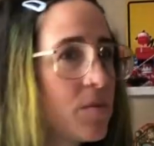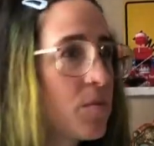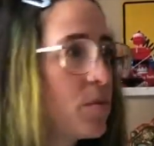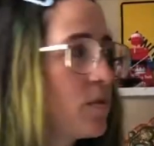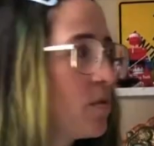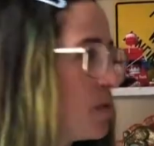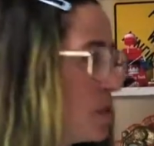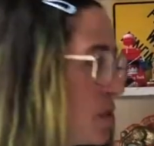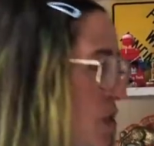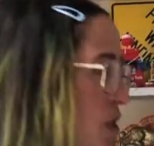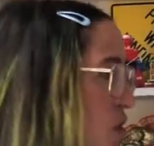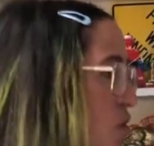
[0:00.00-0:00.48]

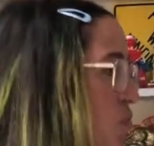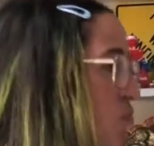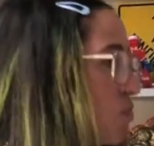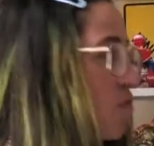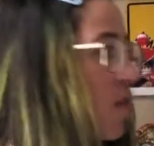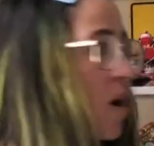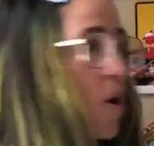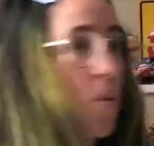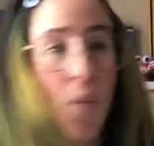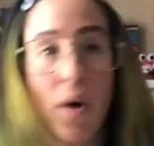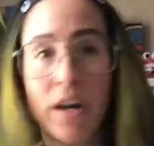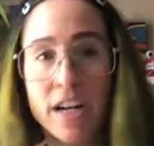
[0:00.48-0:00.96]
We just
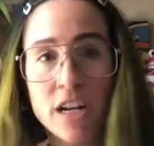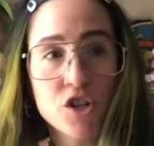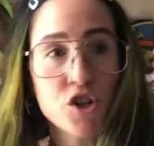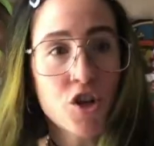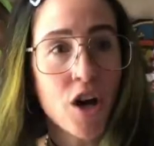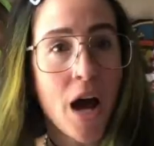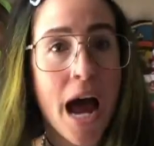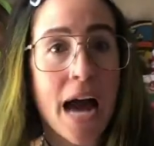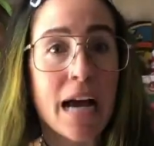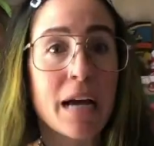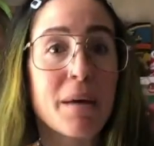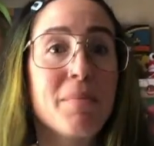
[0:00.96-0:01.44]
won a
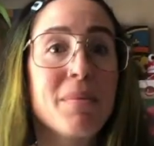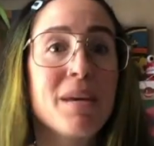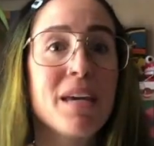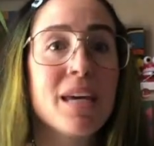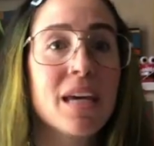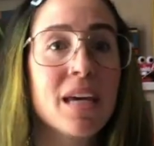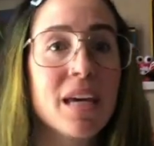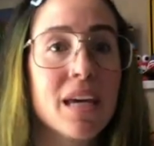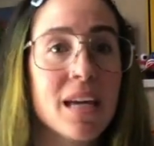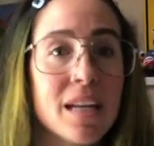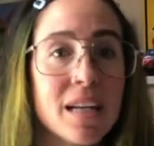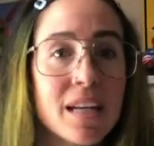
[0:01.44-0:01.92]
track
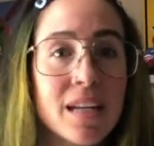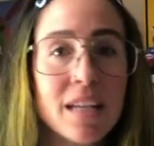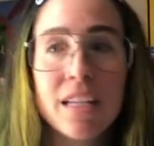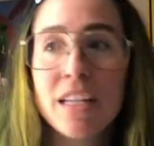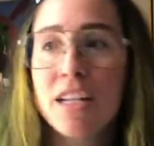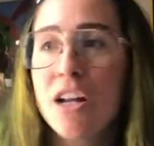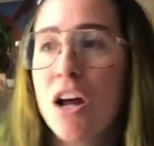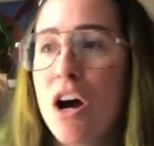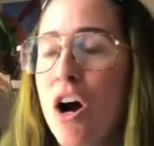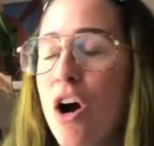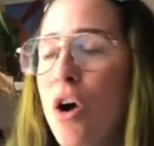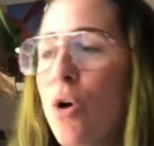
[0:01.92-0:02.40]
meet,
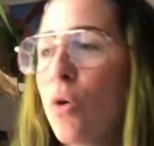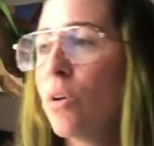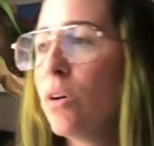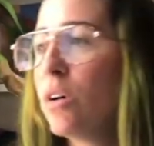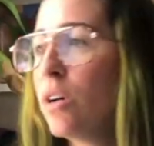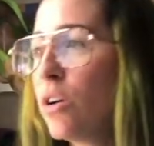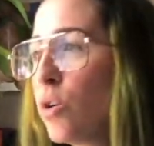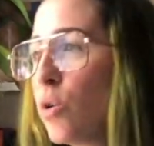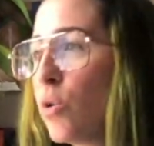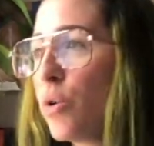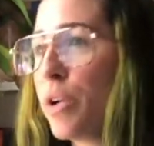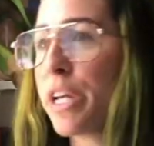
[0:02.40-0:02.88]

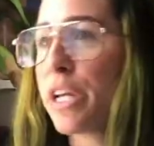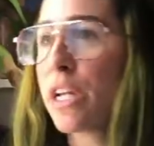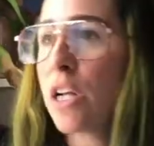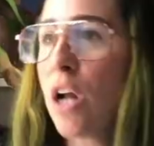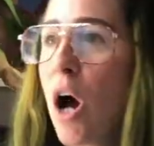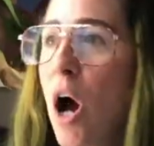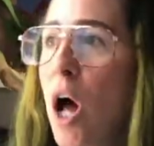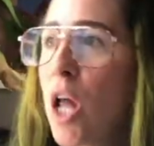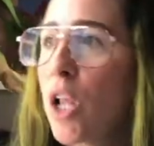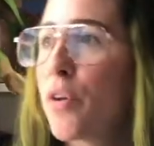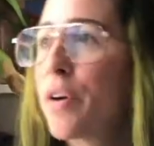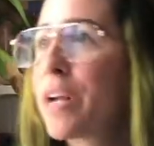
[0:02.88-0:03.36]
hooting and
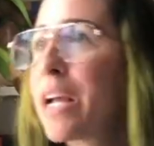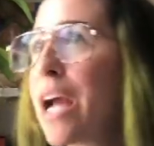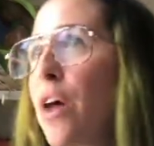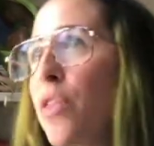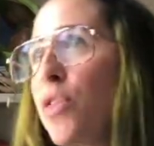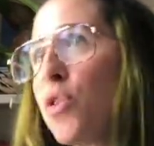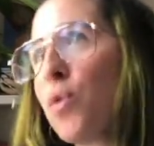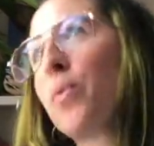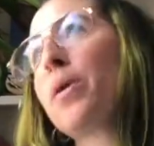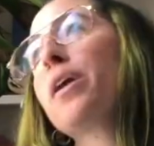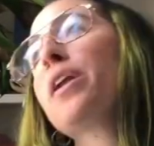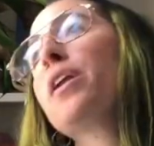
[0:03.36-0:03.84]
hollering
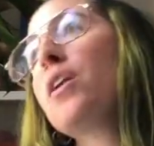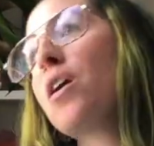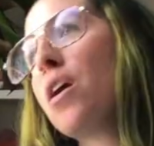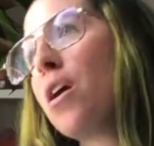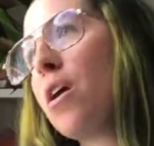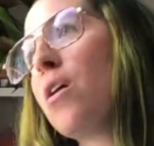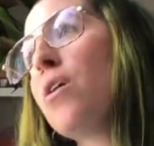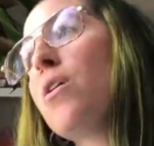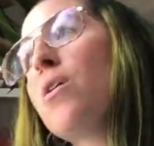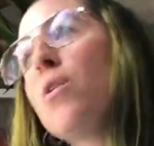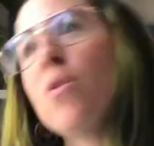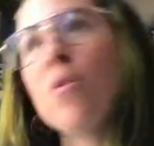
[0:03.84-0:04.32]
out the
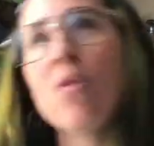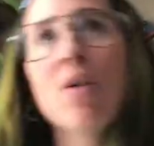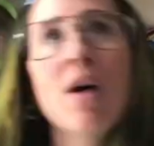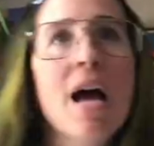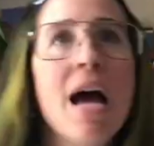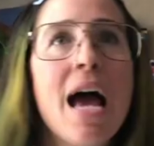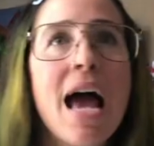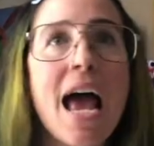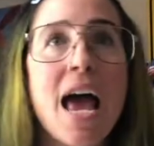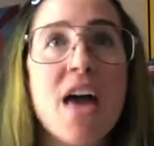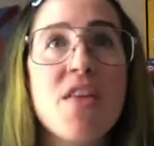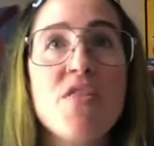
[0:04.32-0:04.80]
window.
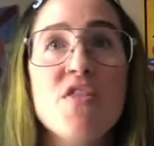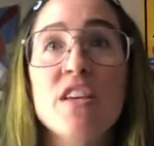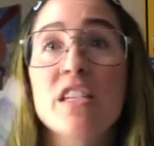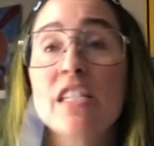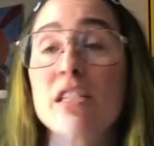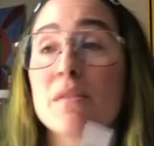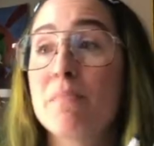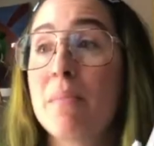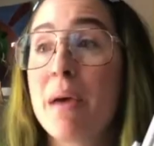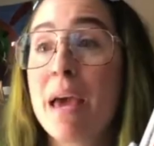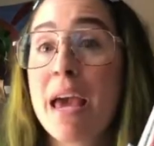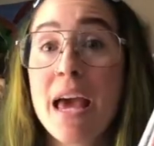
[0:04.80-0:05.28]
And
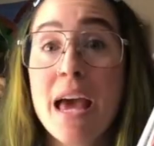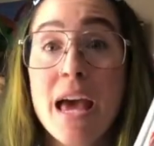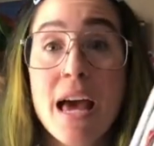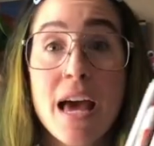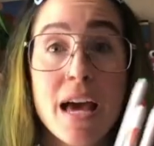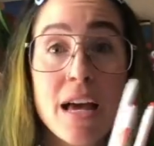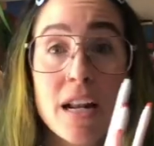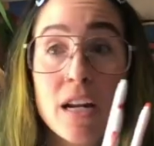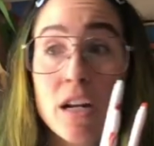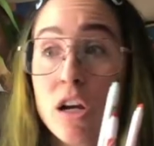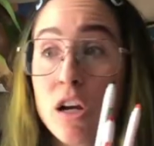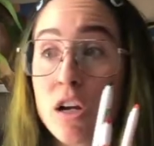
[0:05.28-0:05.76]
this
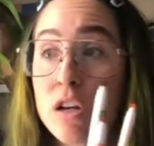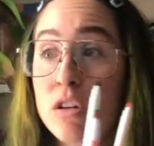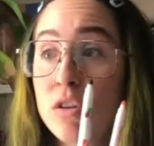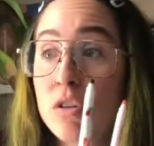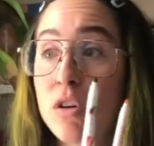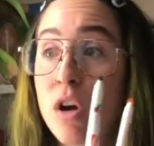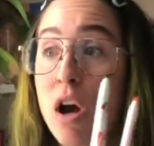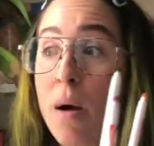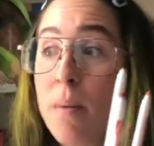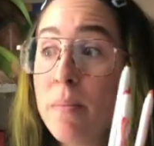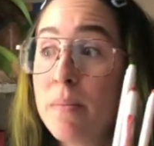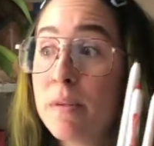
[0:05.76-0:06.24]
man
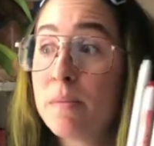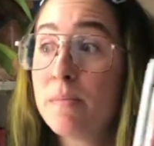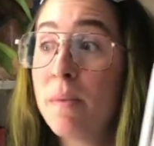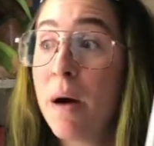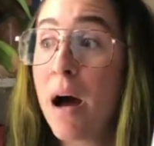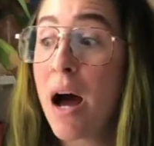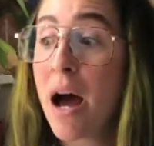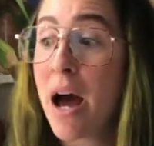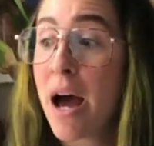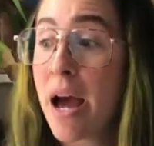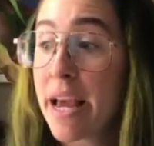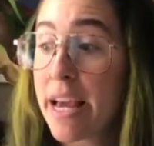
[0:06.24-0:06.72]
comes
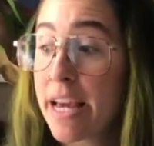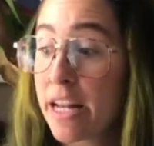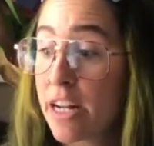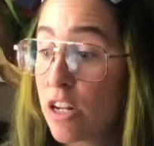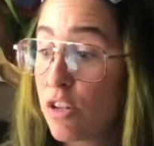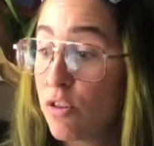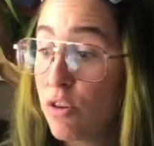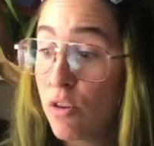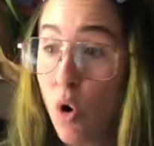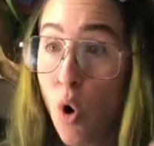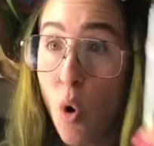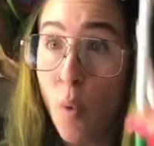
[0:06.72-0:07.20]
by in
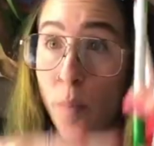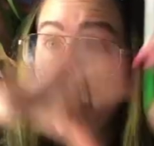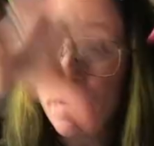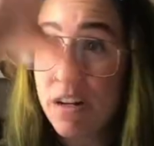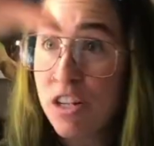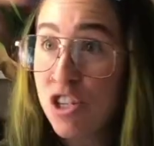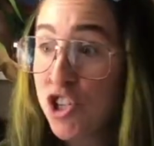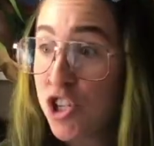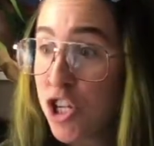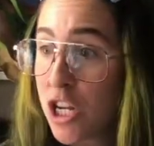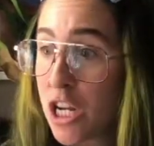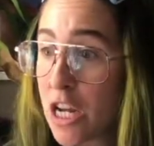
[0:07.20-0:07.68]
an
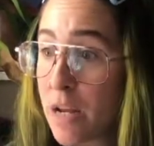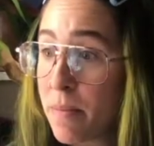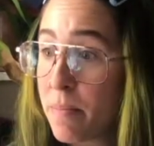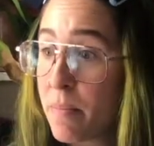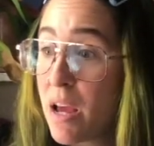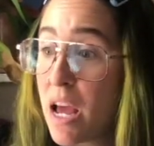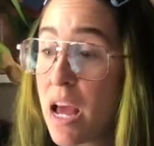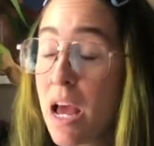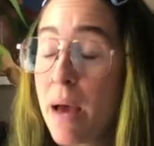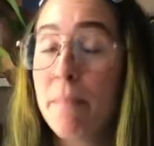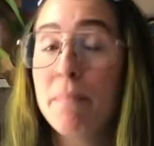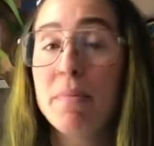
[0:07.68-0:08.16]
open Jeep,
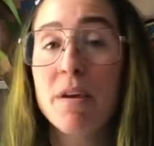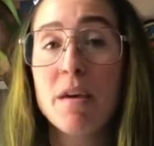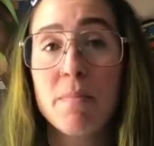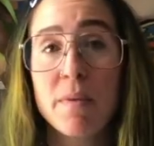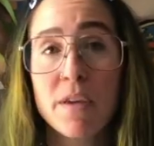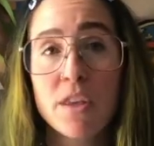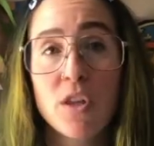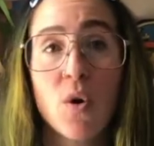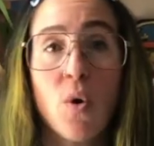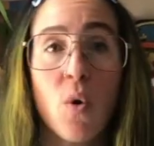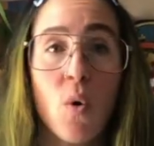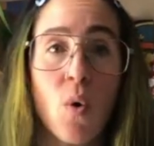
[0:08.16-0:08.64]

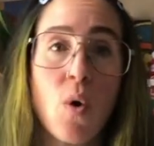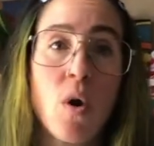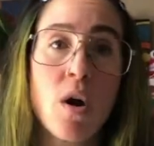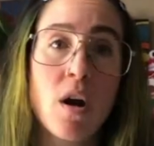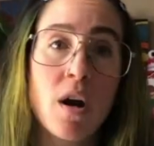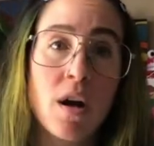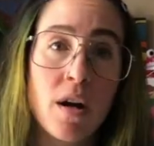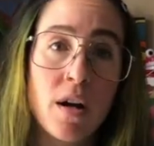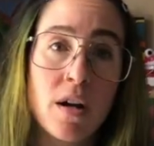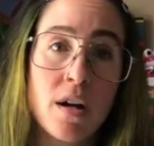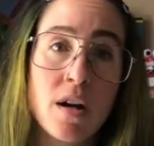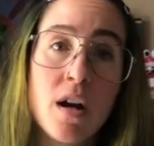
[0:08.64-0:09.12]
beeping the
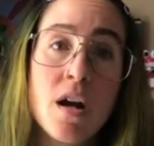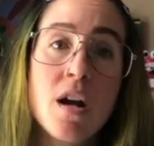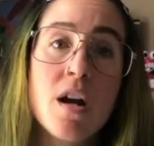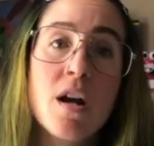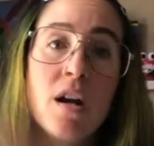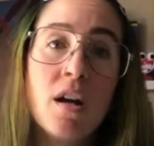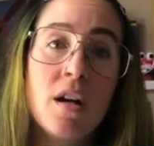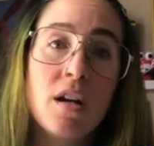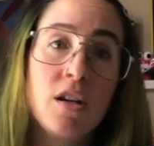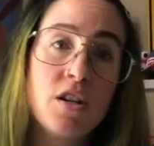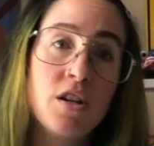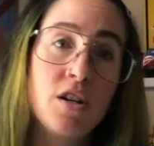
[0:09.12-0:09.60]
horn,
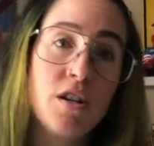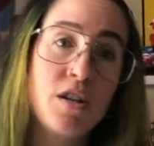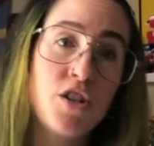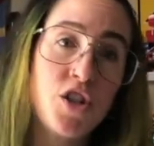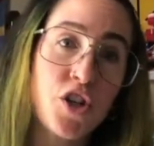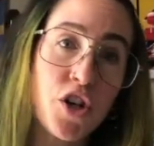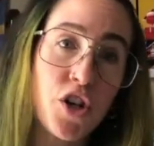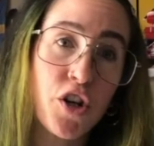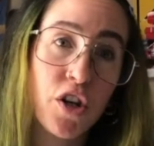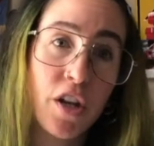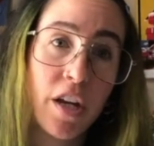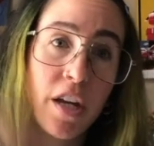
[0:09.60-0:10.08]

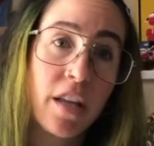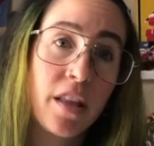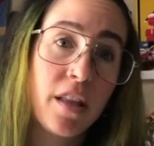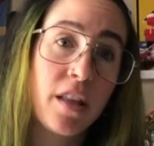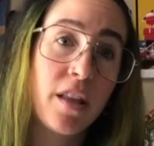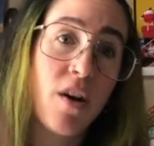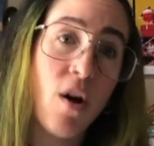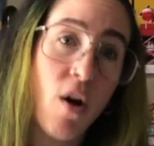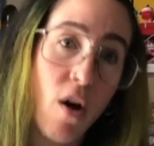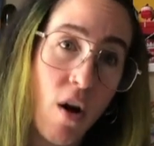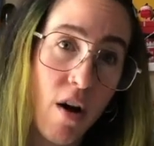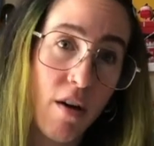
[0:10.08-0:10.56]

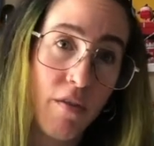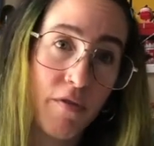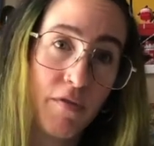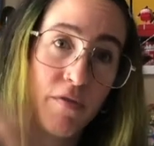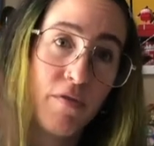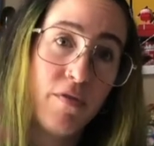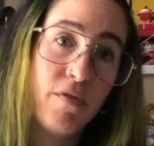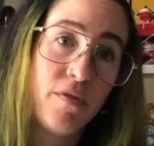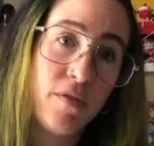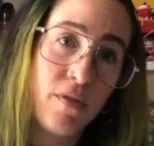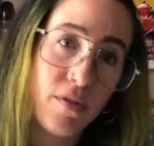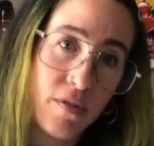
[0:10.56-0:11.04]
jerking off.
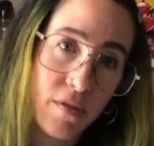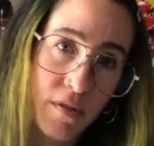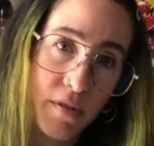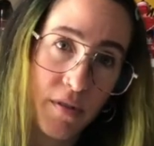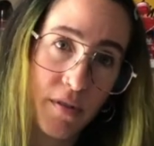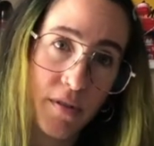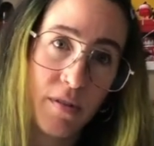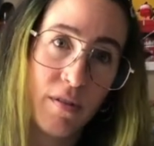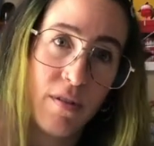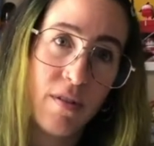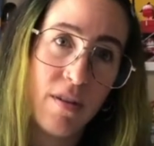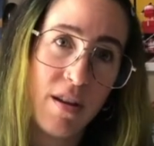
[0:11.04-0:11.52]

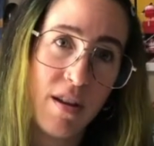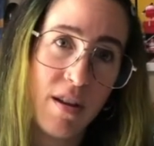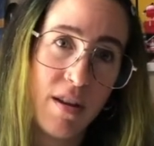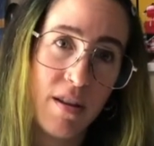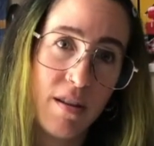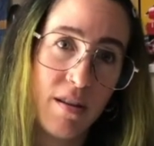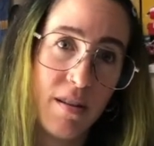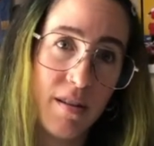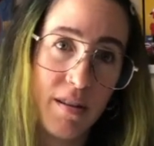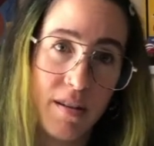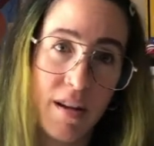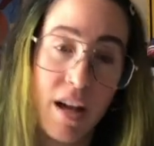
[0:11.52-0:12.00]

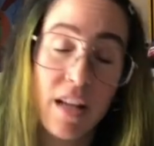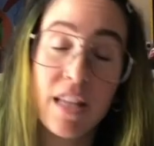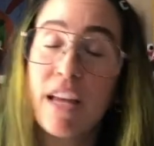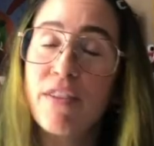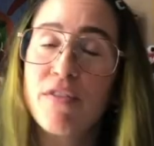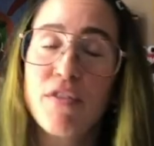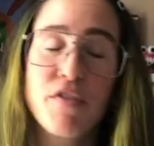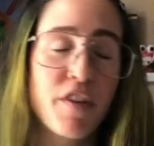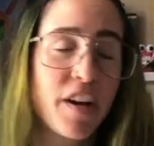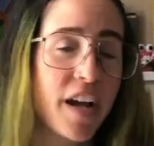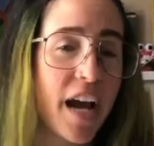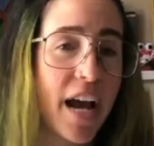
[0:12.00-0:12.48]
I'll
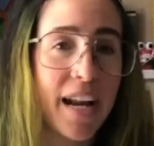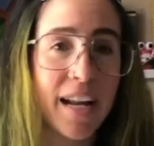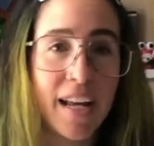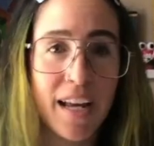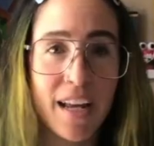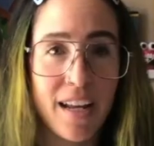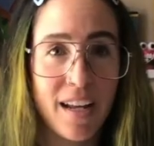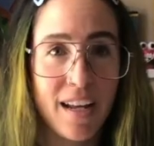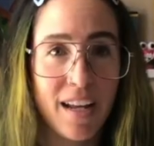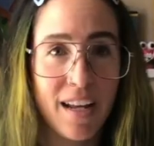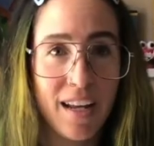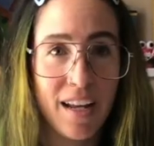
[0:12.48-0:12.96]
never forget
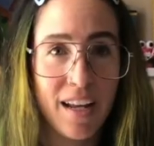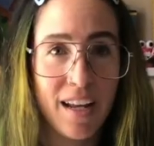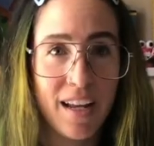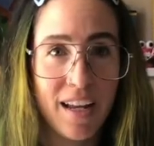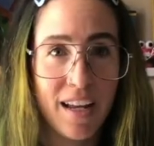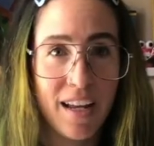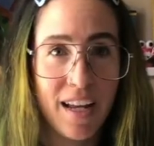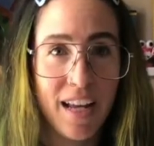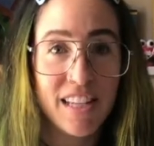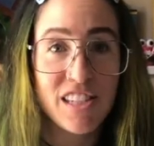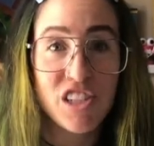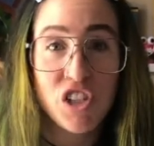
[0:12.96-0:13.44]
it.
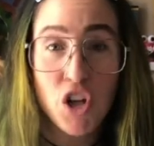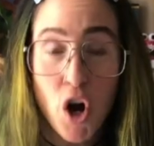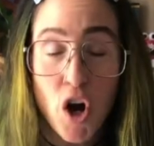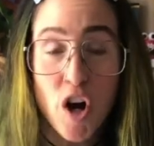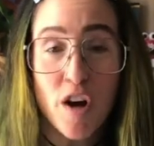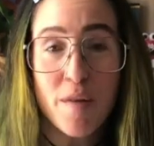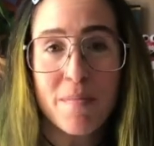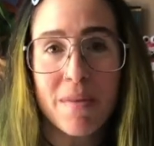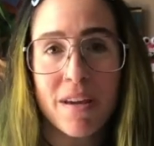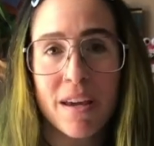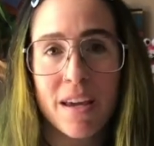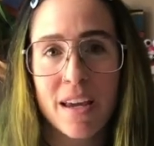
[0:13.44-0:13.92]
It
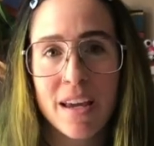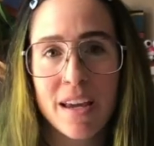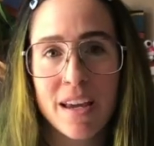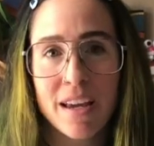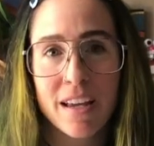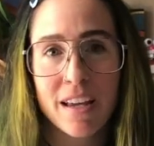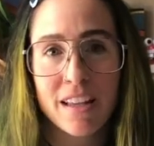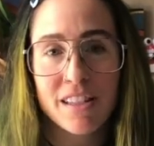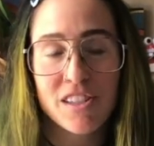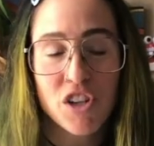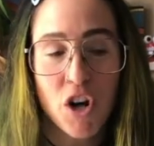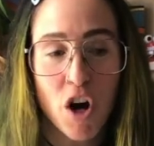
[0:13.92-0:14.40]
scarred
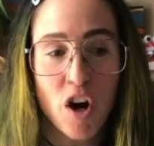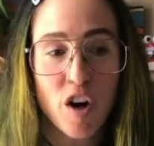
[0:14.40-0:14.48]
me.